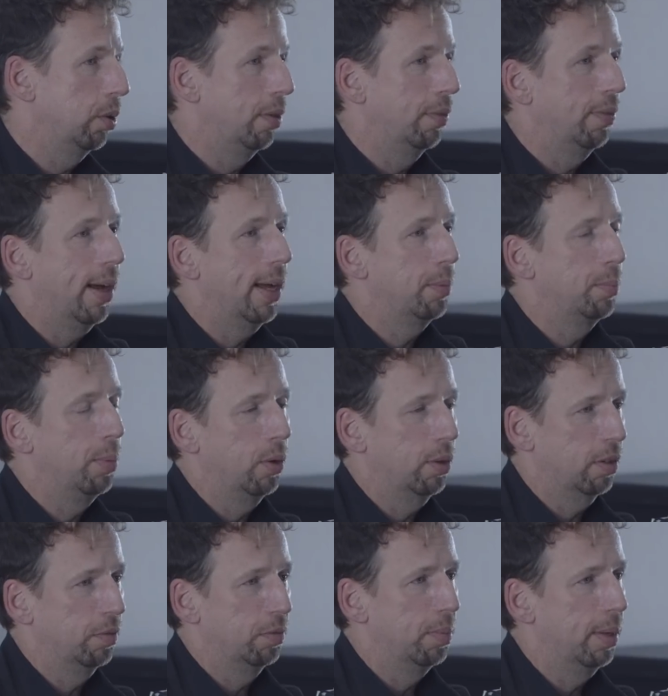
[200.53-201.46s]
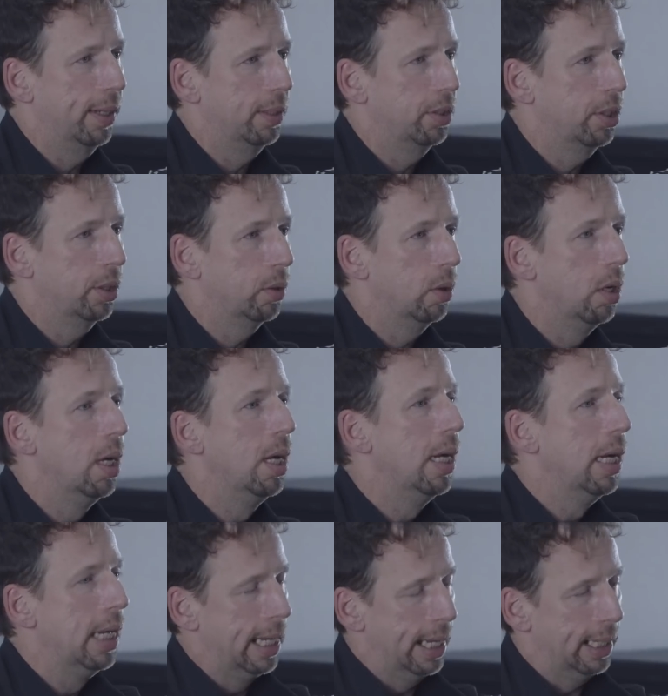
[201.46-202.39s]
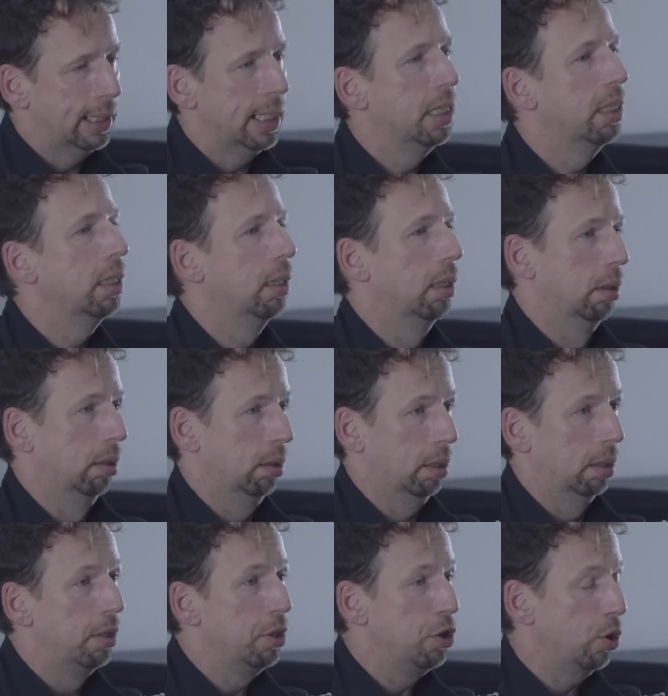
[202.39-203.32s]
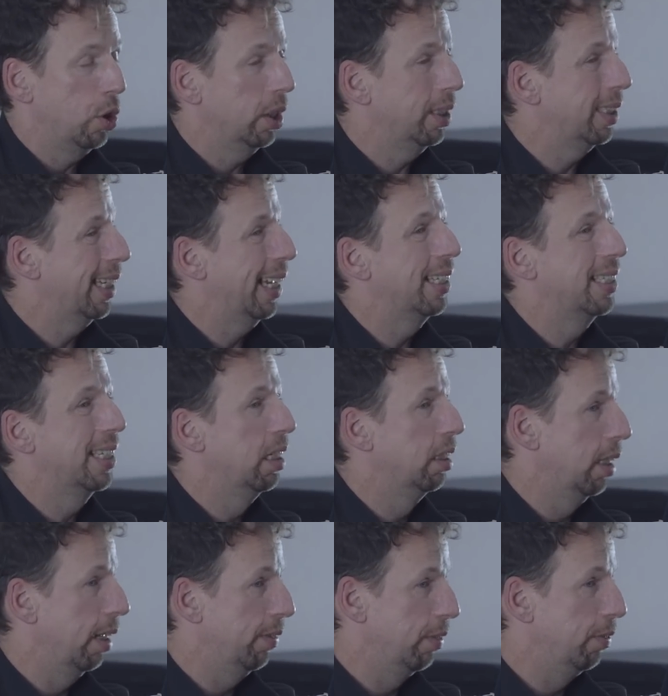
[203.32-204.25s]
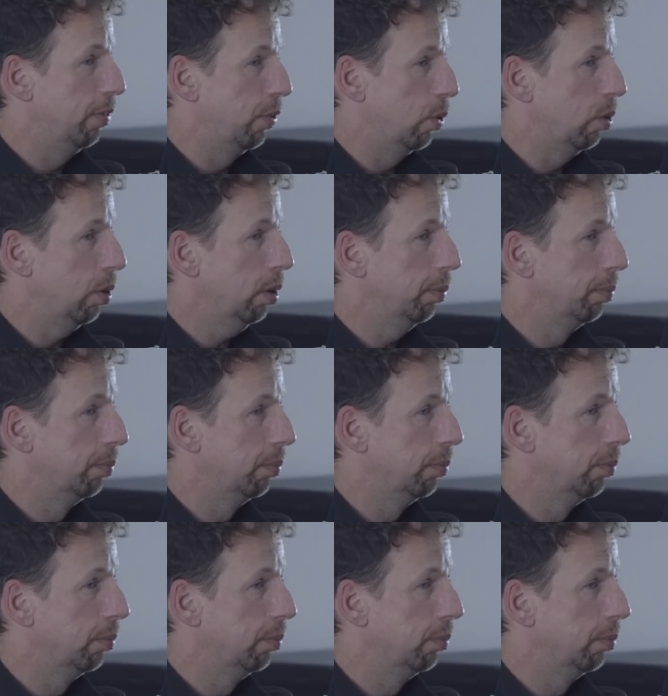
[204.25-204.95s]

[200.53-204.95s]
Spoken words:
Divide both of them by 2. You could say it's in 11/4.